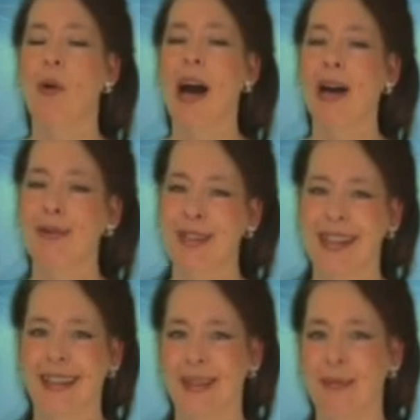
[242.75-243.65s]
go
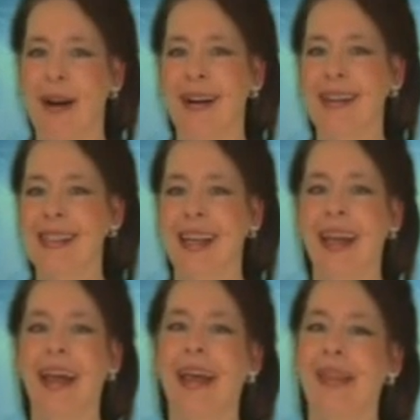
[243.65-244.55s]
outside the box,
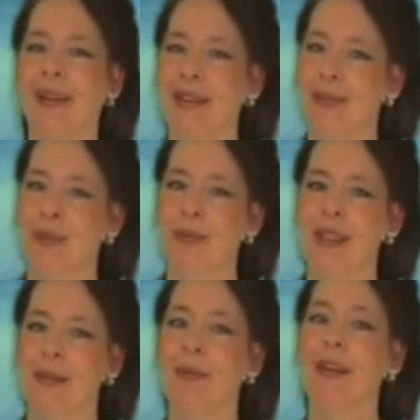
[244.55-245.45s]
he thought it would
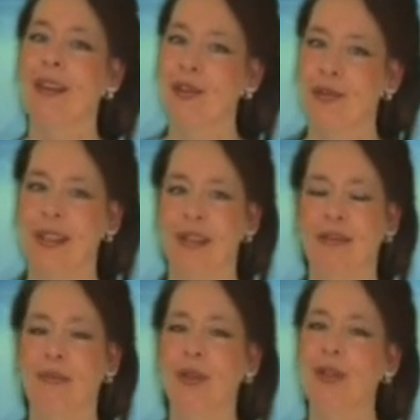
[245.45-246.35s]
be something
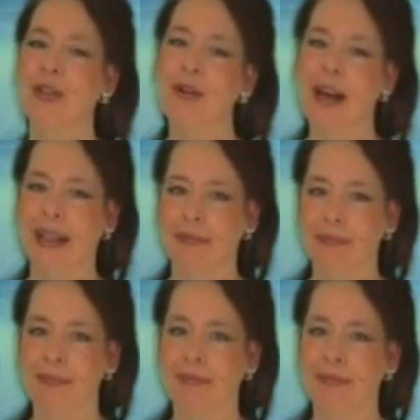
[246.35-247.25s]
interesting for me to look at.
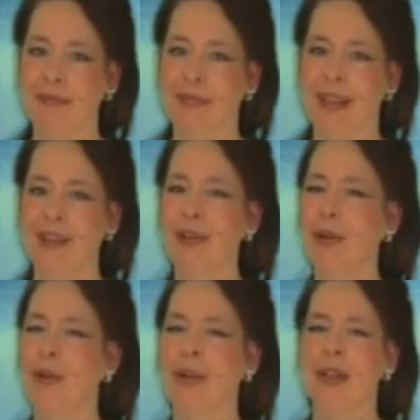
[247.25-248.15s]

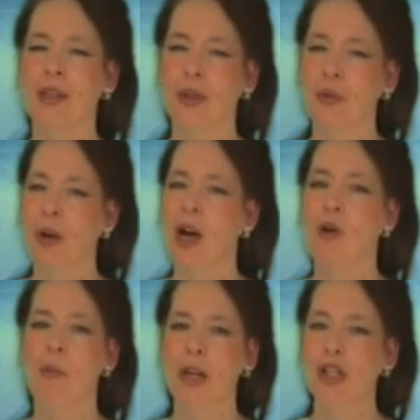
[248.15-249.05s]
If you only knew
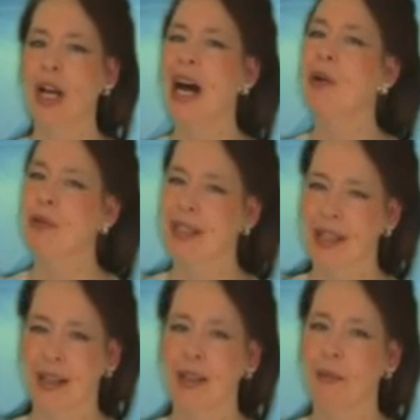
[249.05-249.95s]
how much
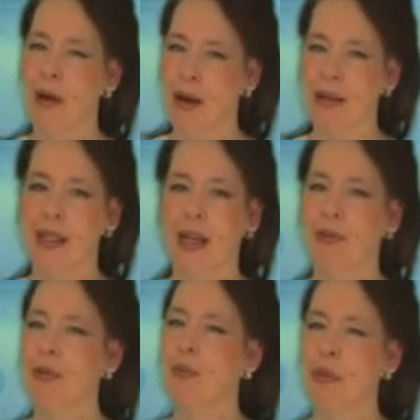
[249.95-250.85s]
outside the box
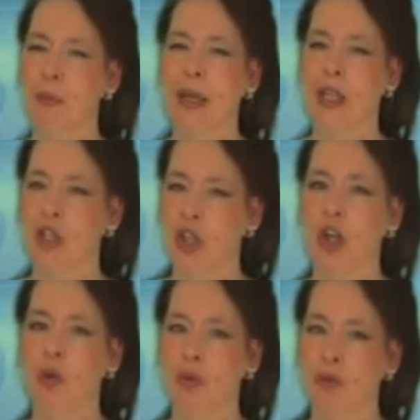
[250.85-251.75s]
I was prepared to
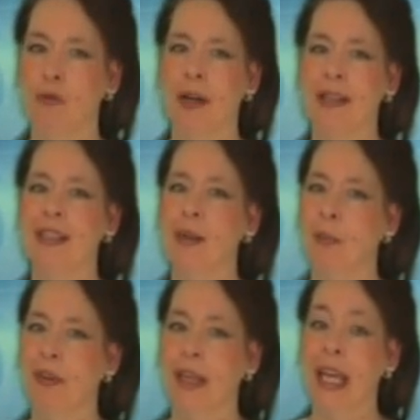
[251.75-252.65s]
go to find
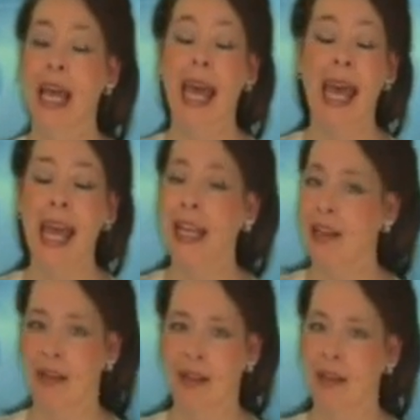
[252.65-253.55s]
something,
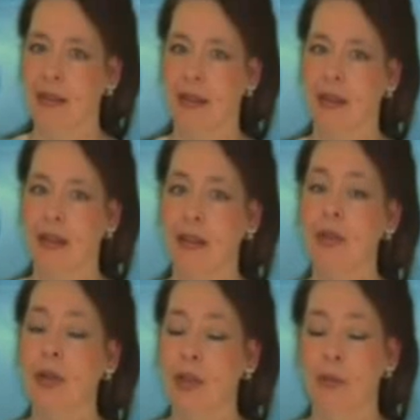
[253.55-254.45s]
anything,
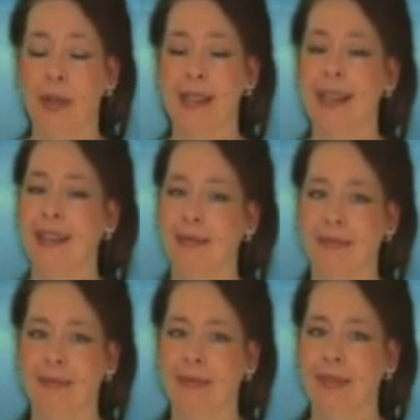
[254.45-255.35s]
to help my son.